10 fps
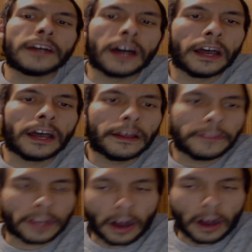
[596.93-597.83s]

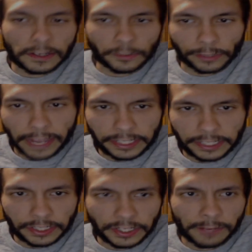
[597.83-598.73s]
the causal
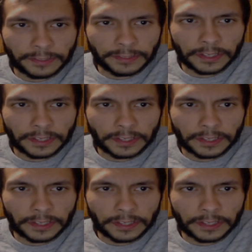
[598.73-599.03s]
relationships.